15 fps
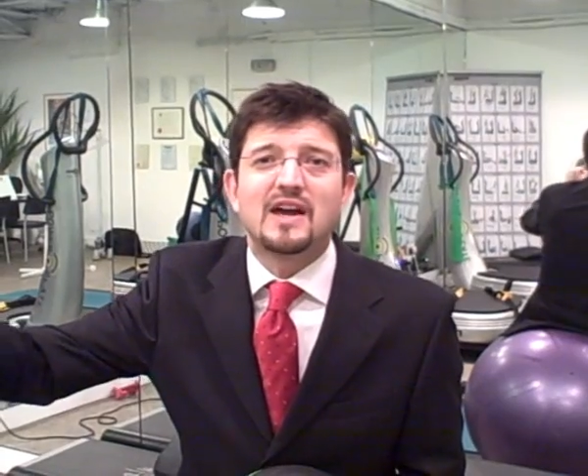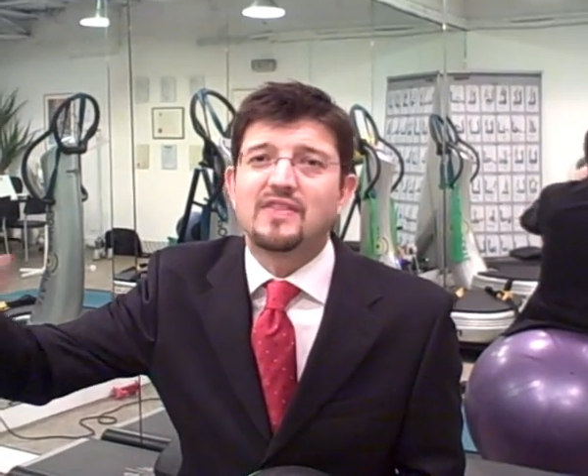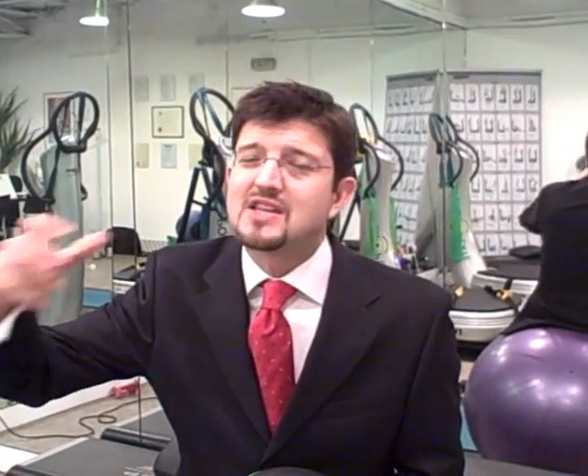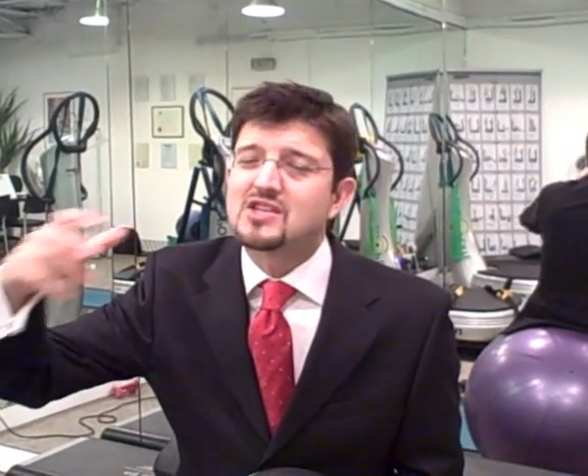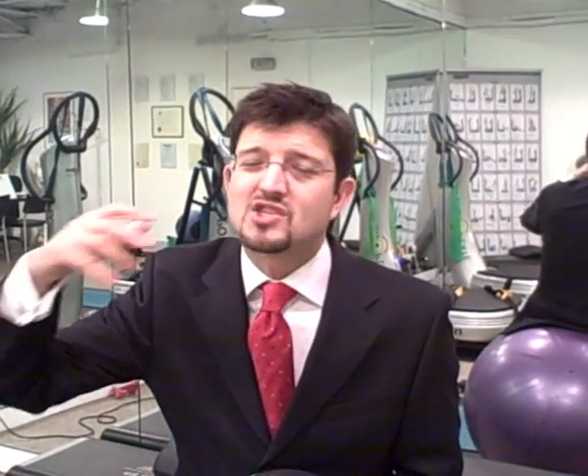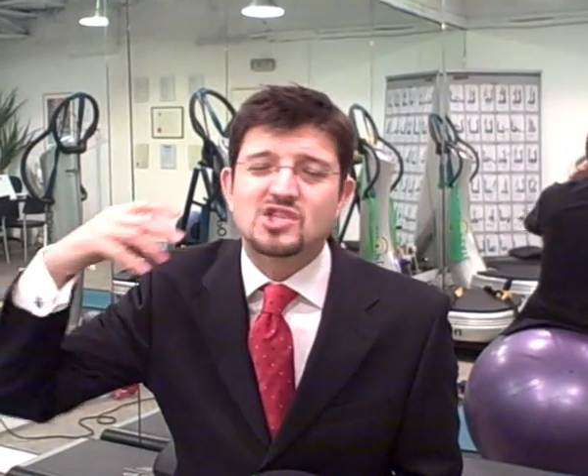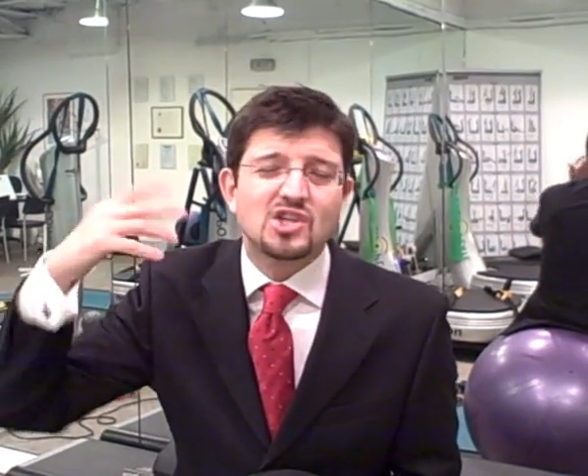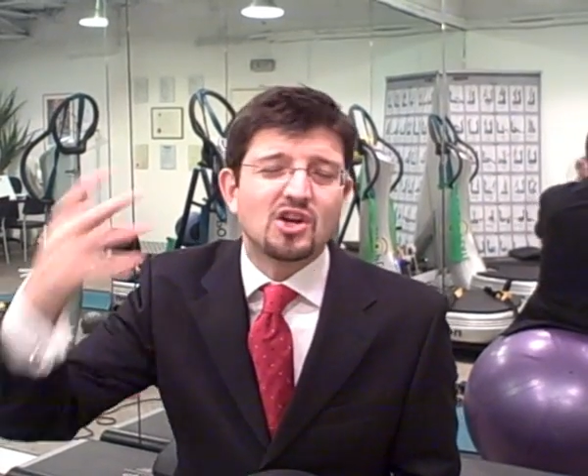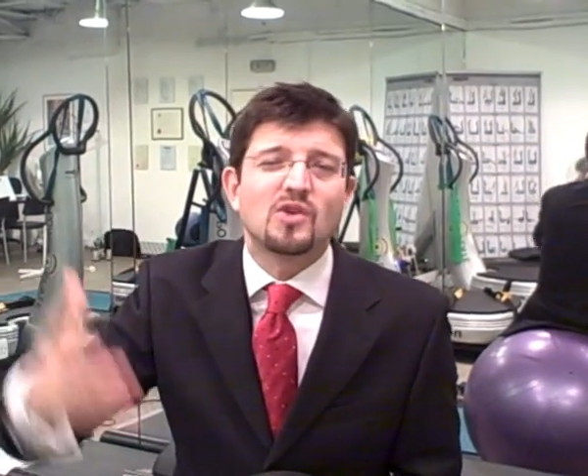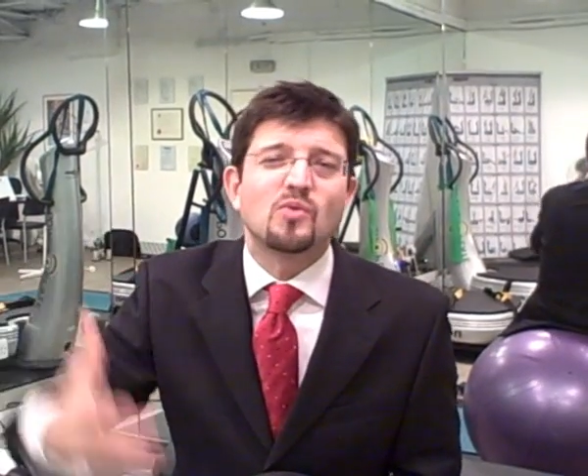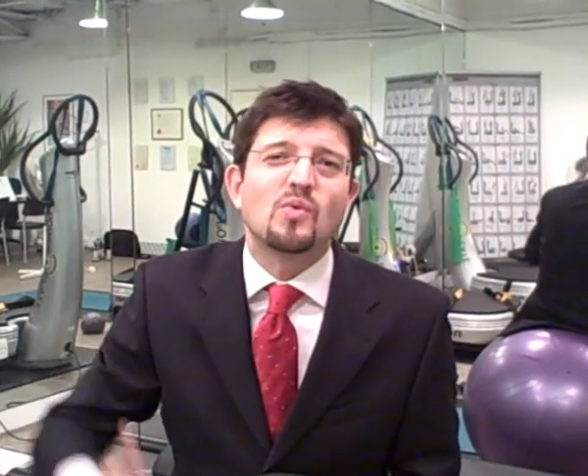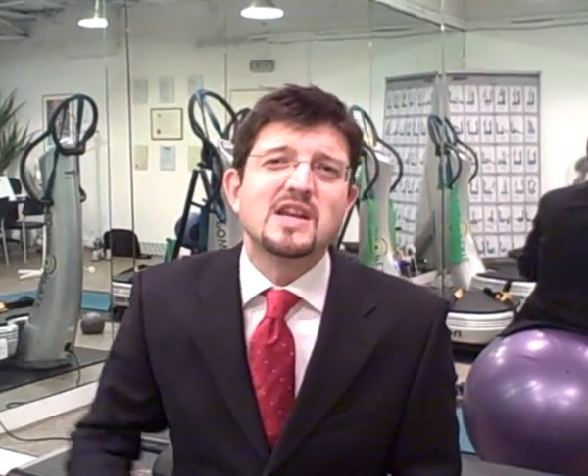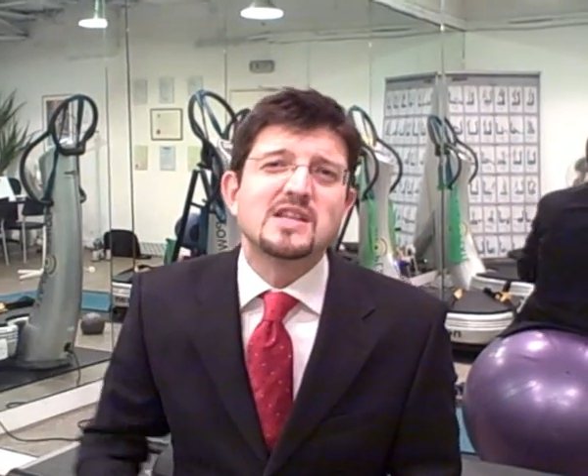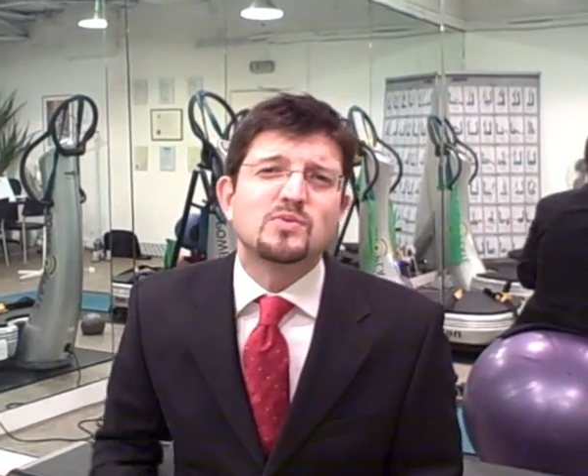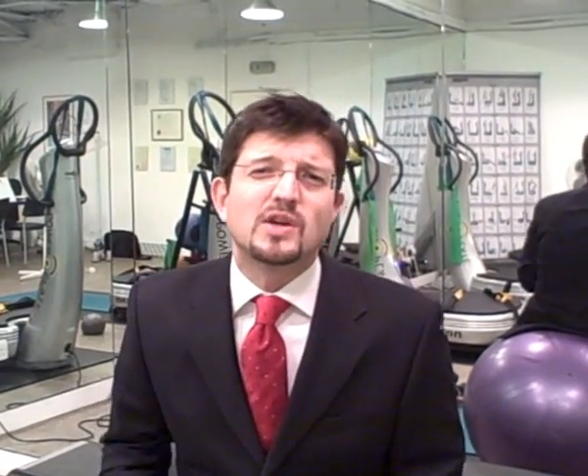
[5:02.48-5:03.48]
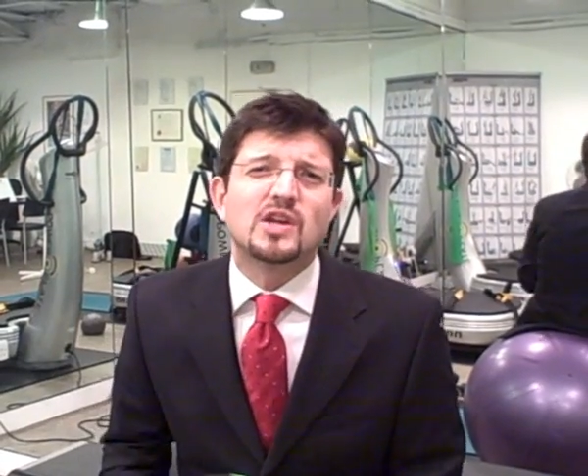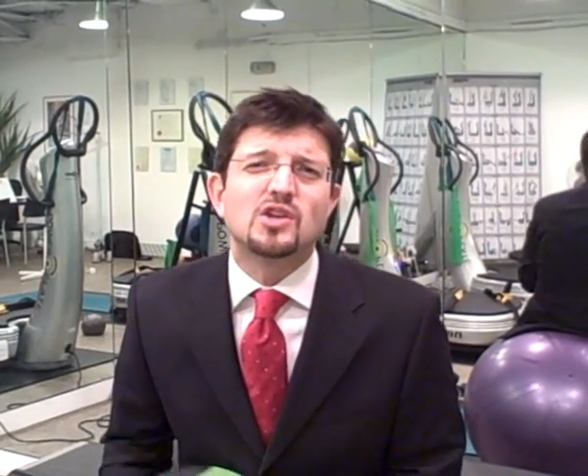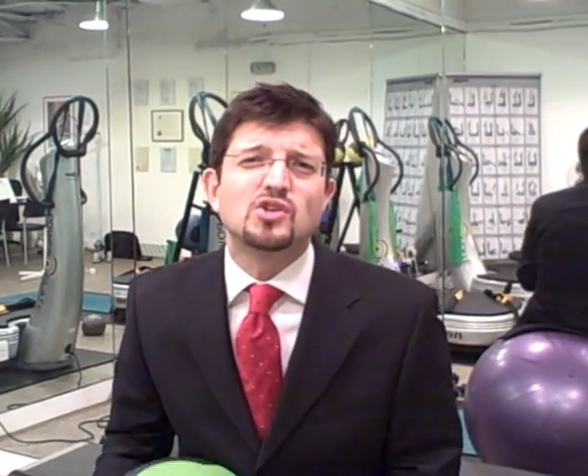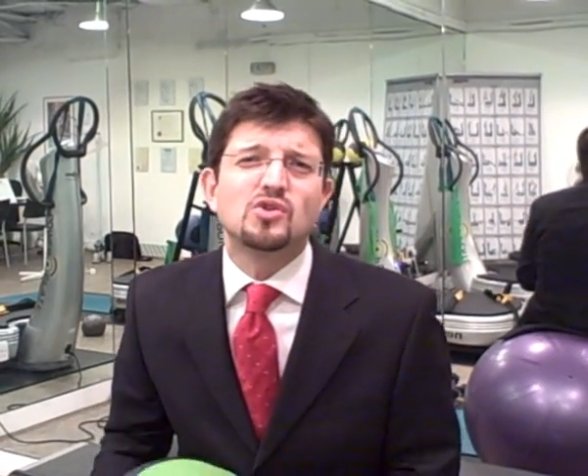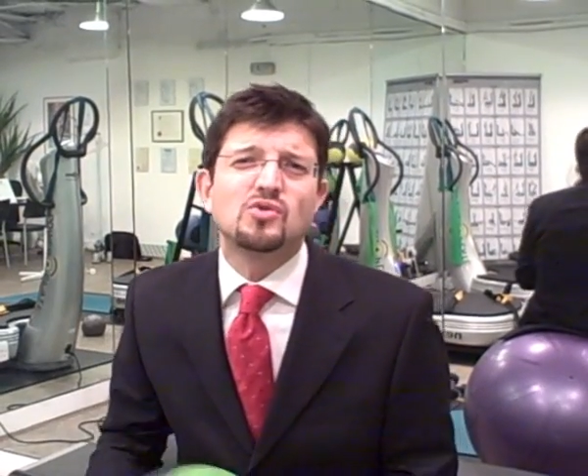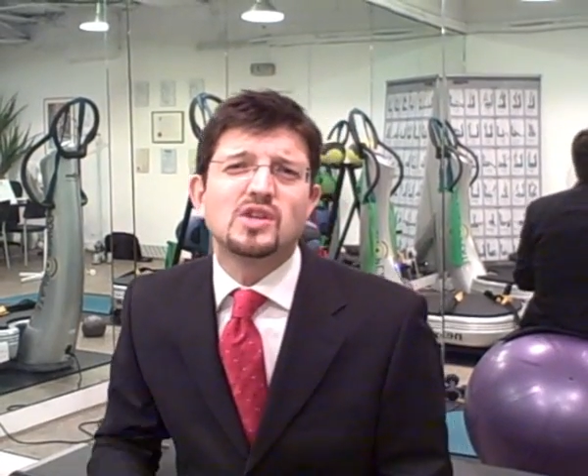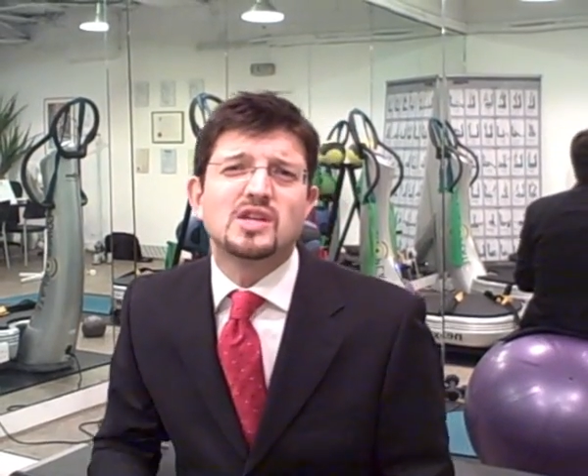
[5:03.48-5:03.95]
and there's certain ways we
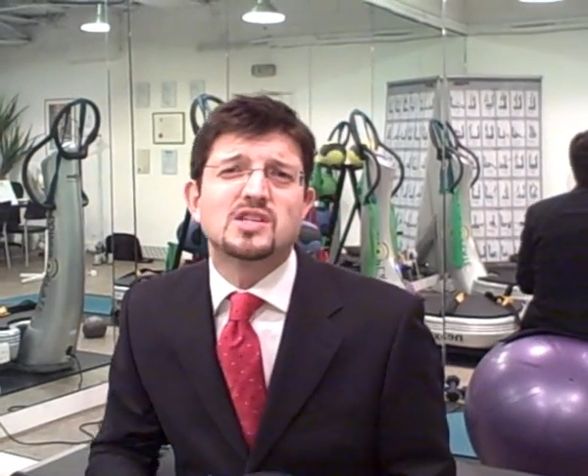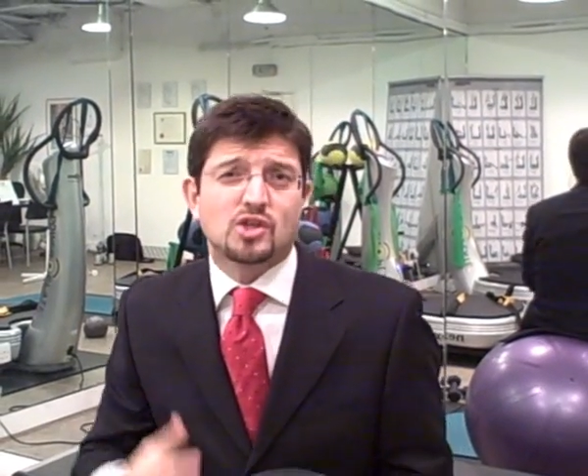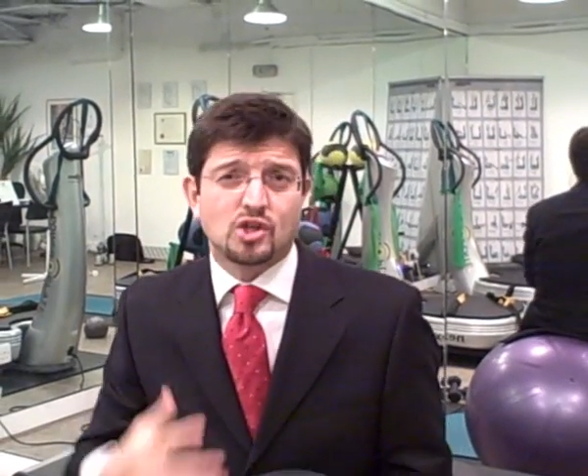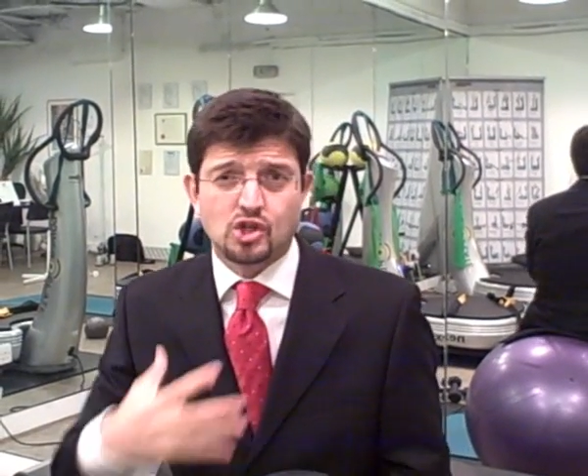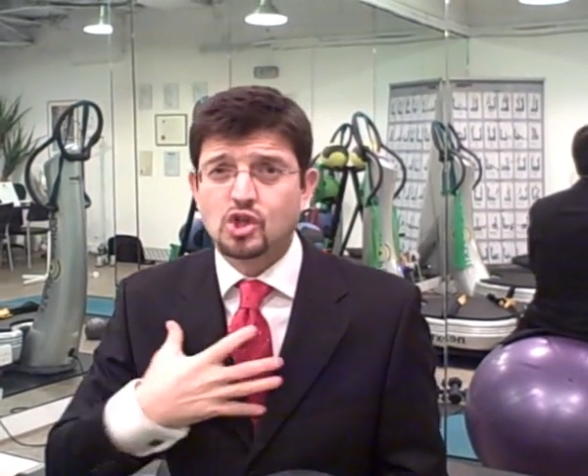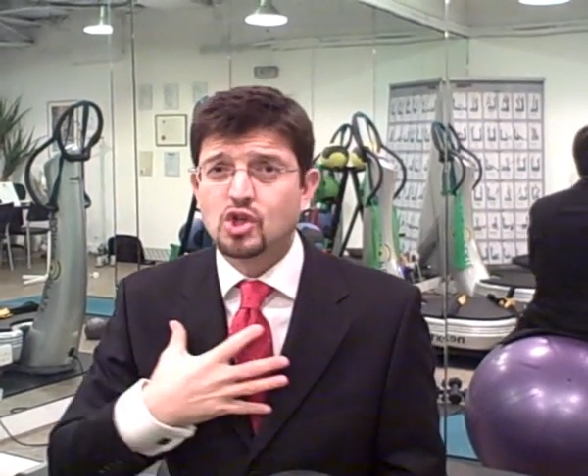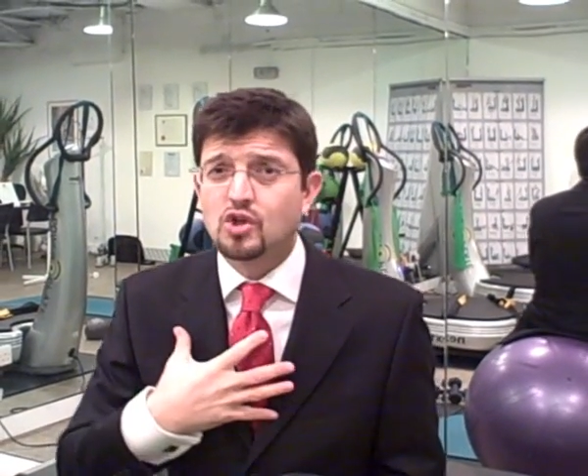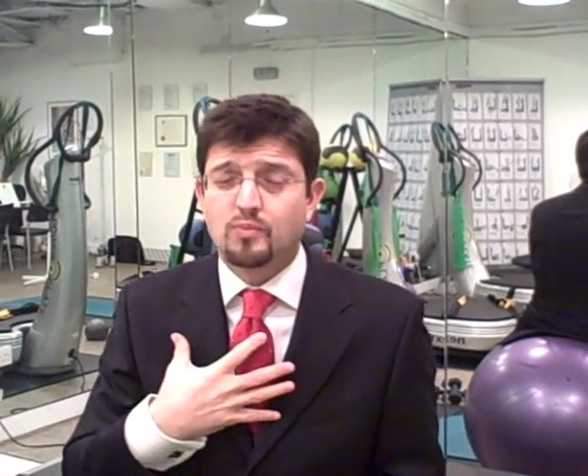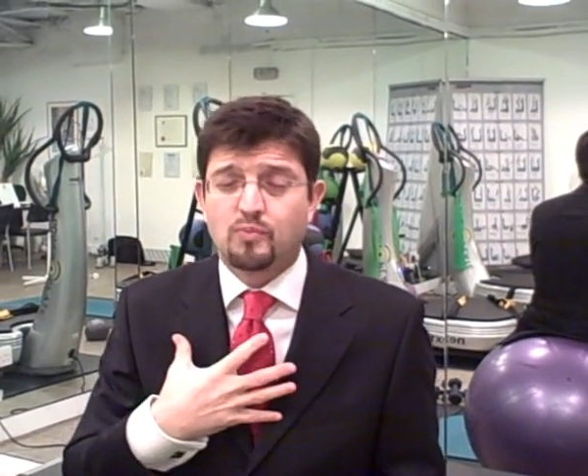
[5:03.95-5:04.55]
could do this.